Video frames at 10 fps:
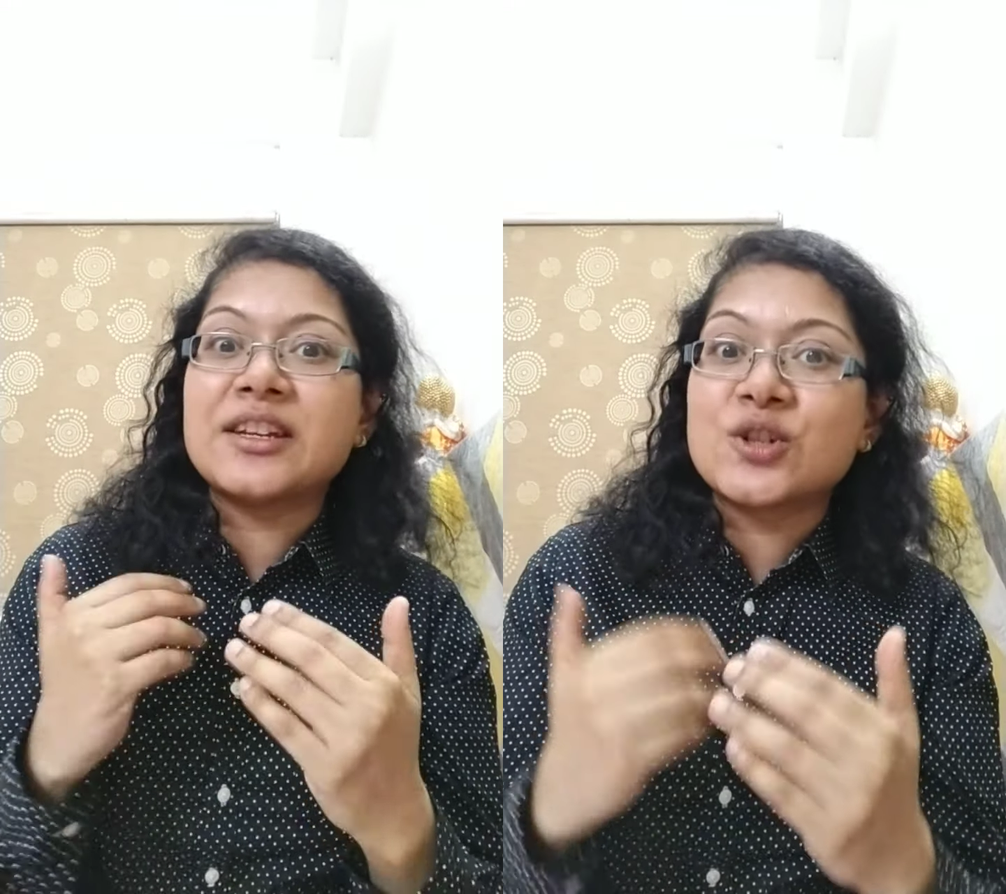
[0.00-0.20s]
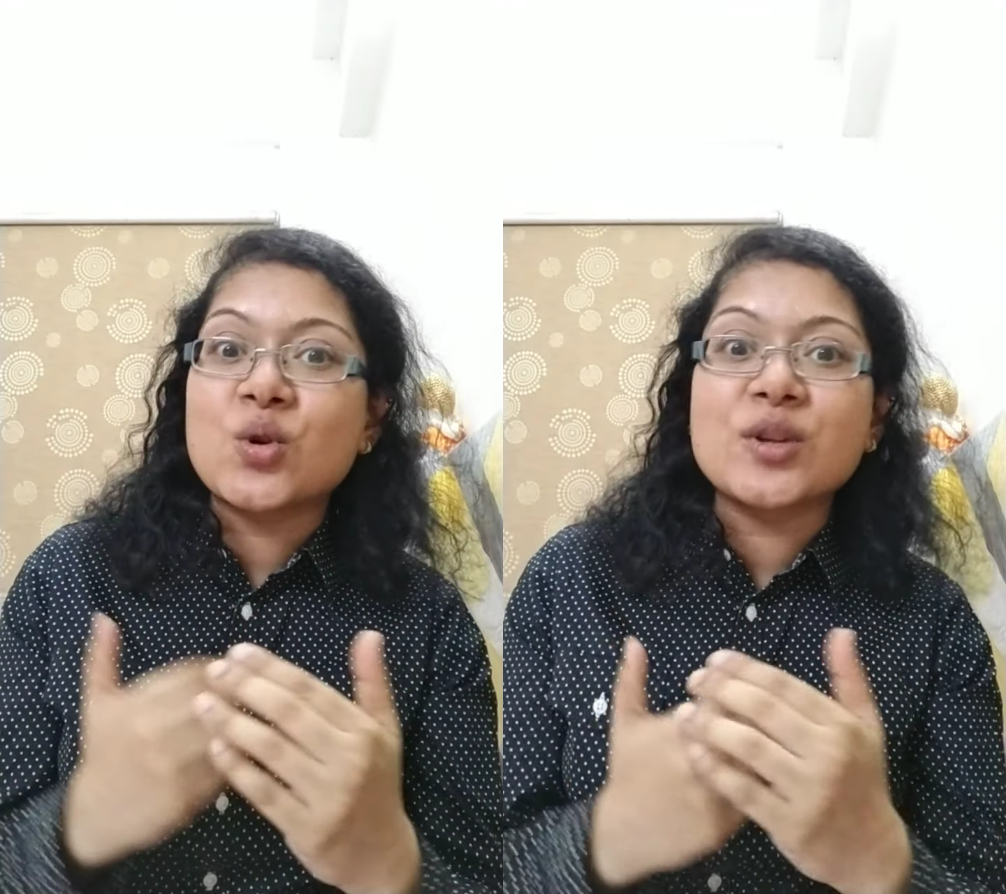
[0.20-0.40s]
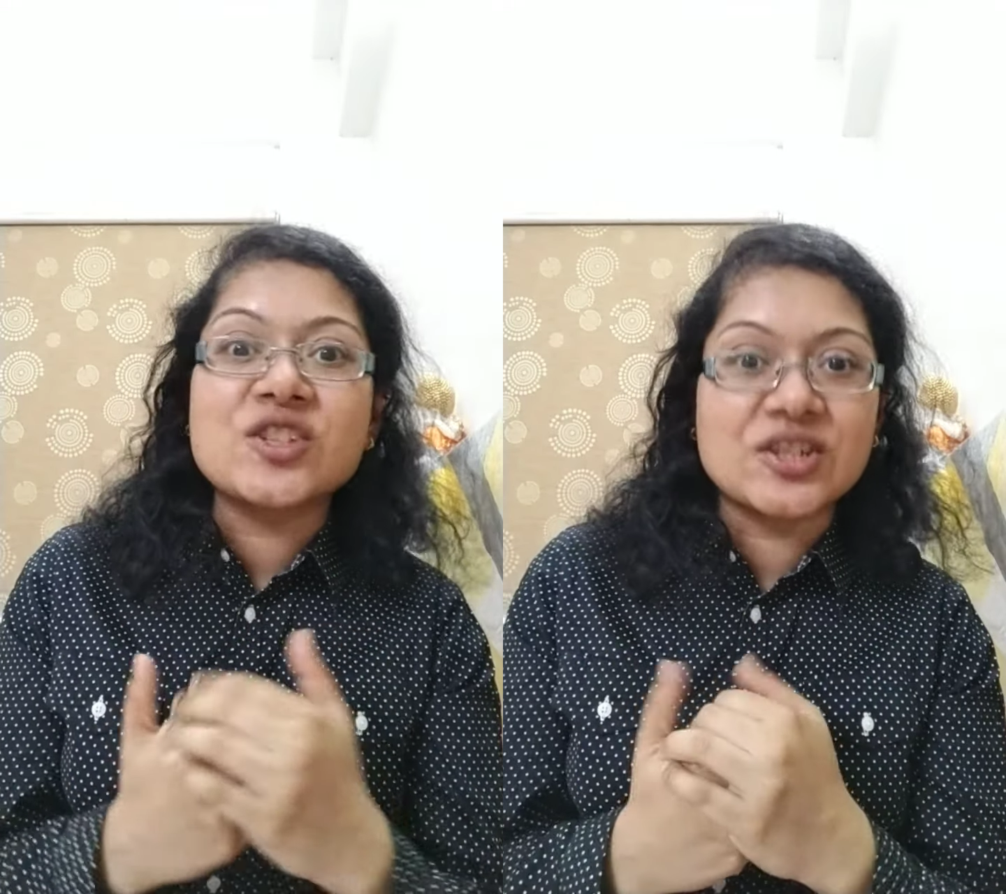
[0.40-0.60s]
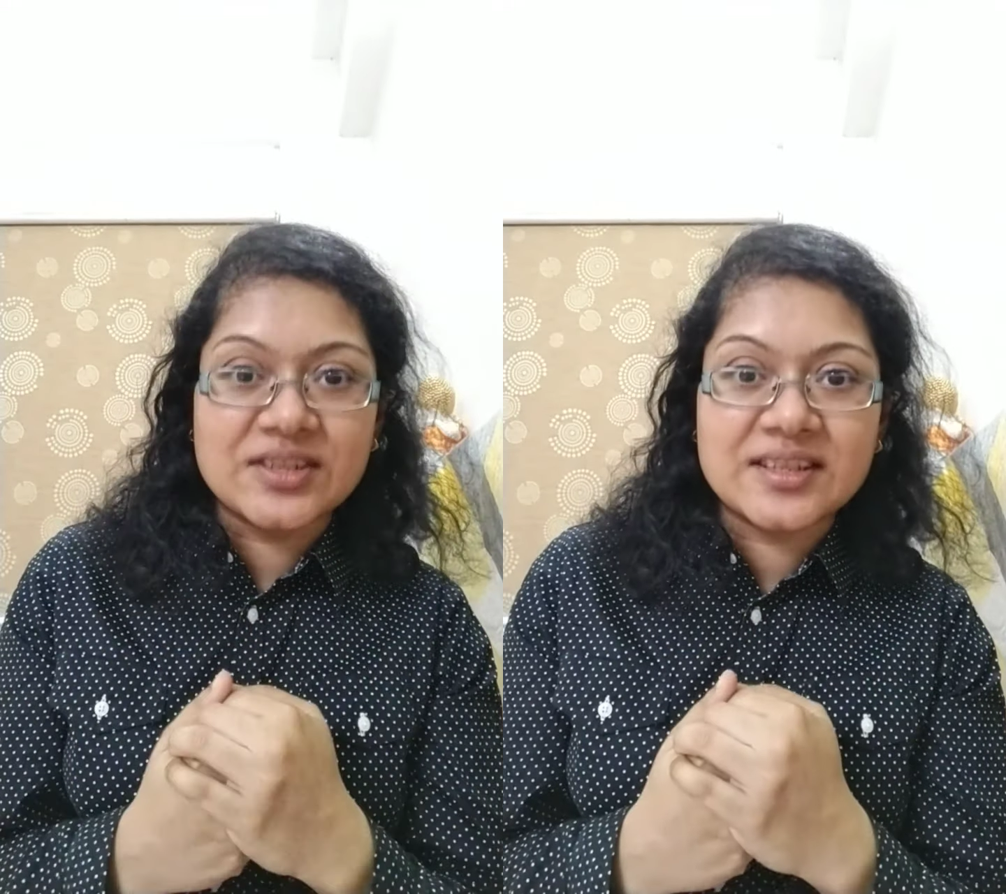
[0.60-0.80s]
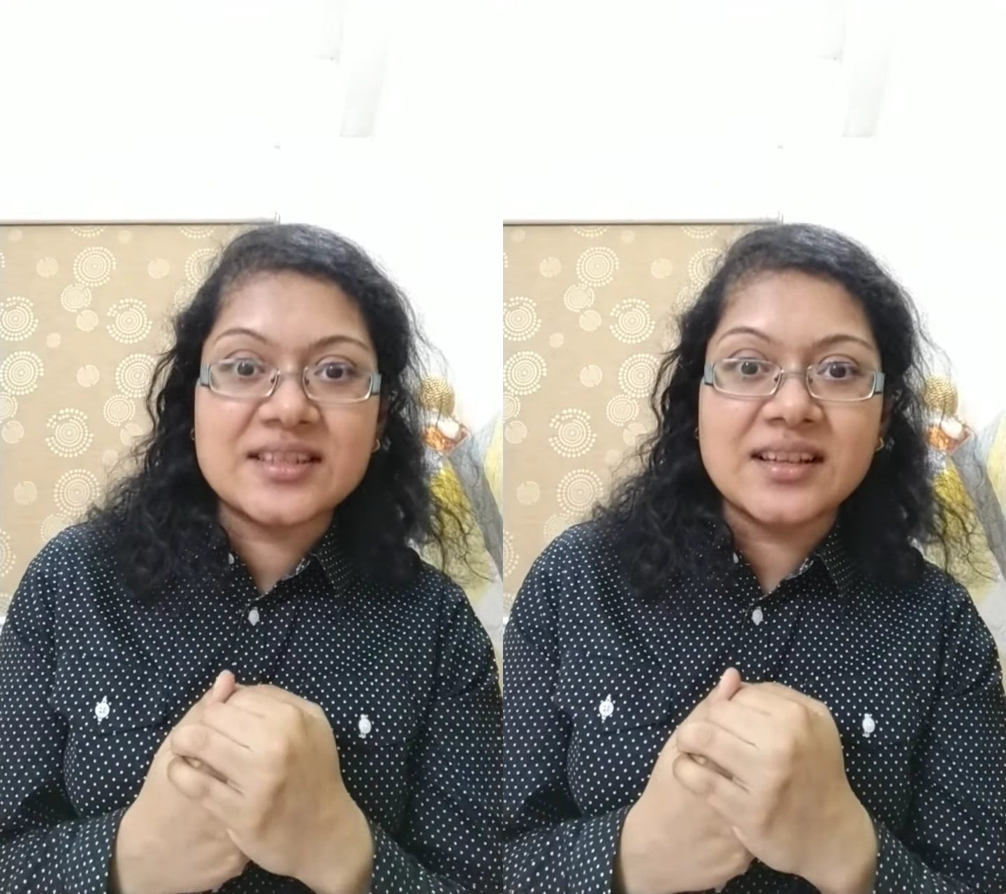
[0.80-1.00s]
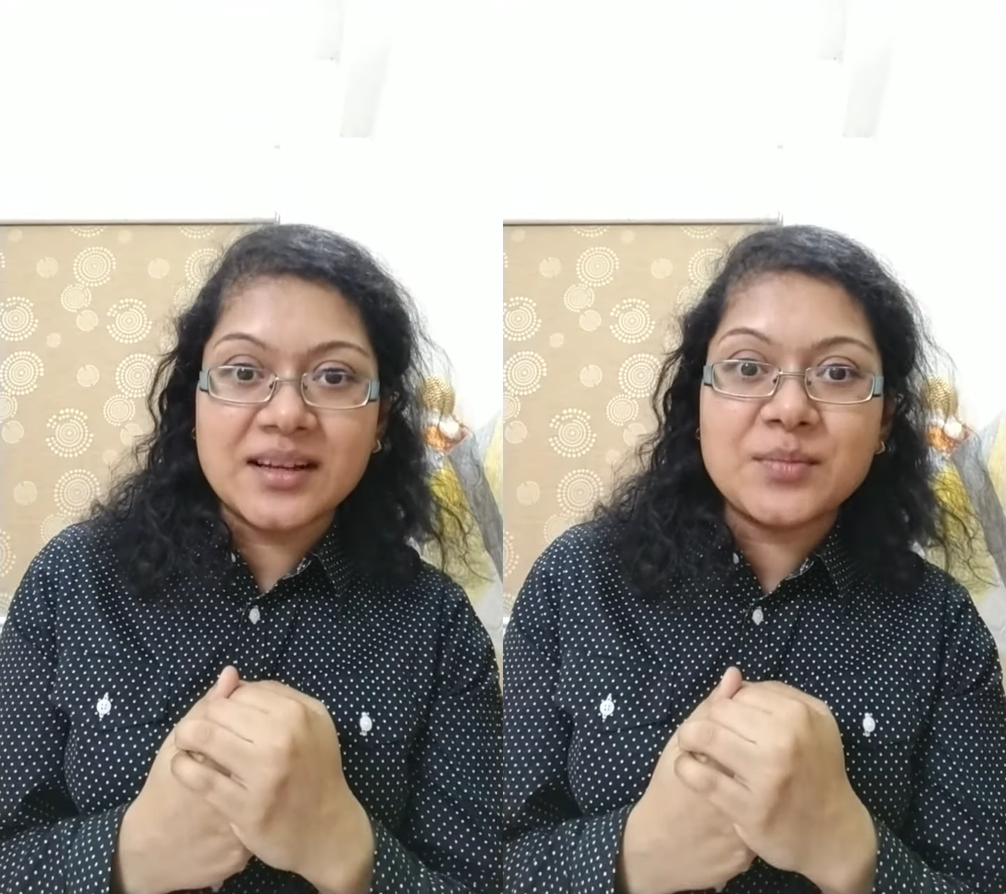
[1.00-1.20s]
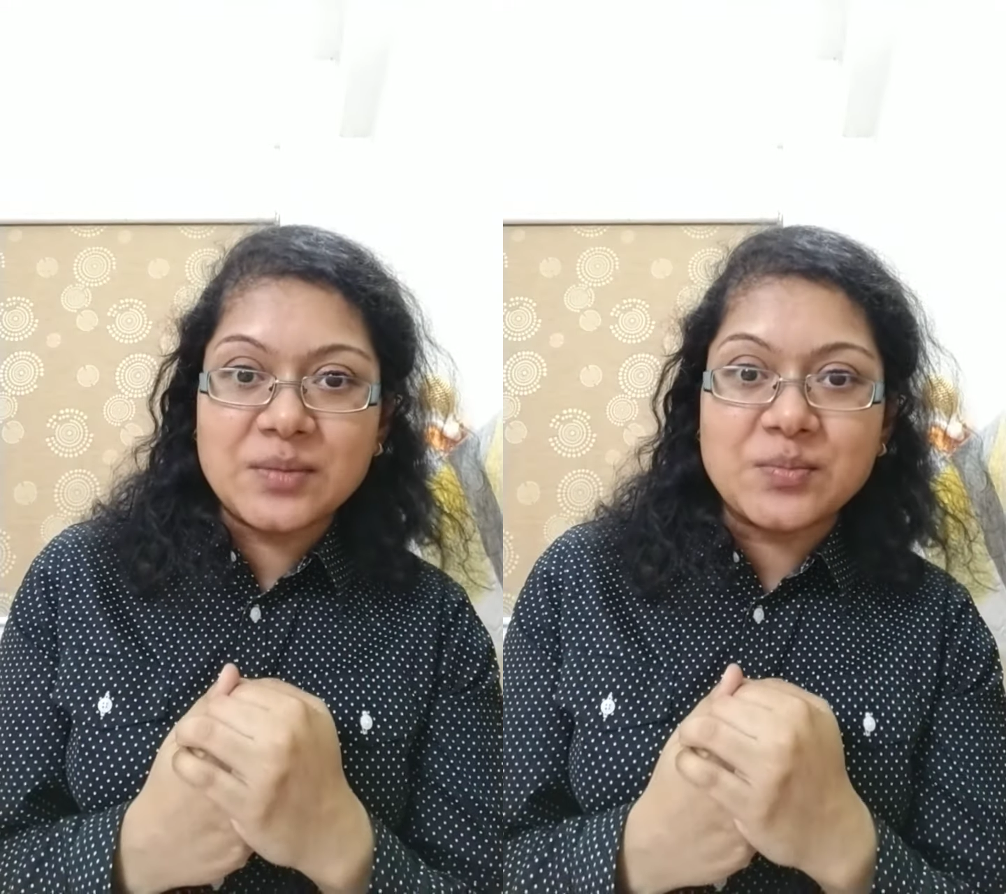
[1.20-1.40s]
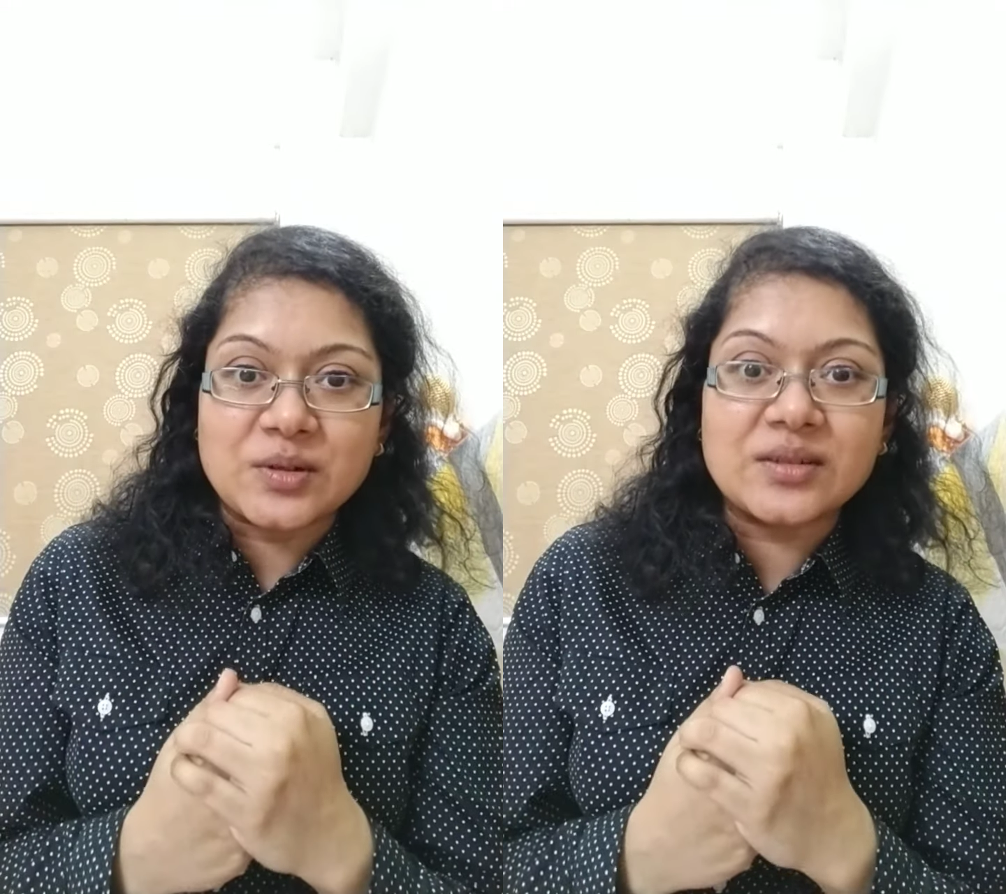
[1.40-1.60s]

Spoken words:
androgynous people.